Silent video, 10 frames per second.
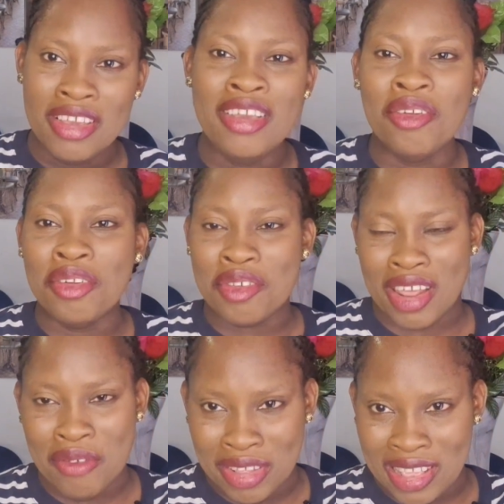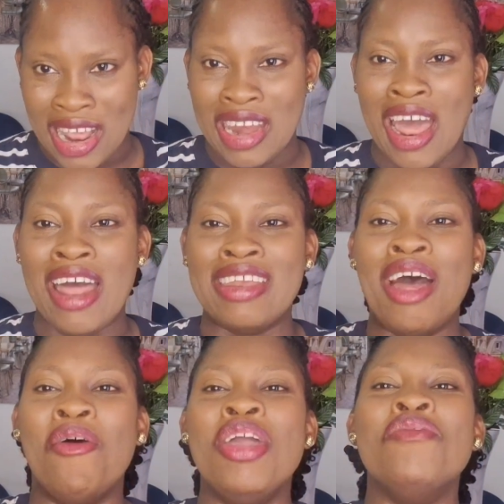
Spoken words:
Those kind of a thing. And now,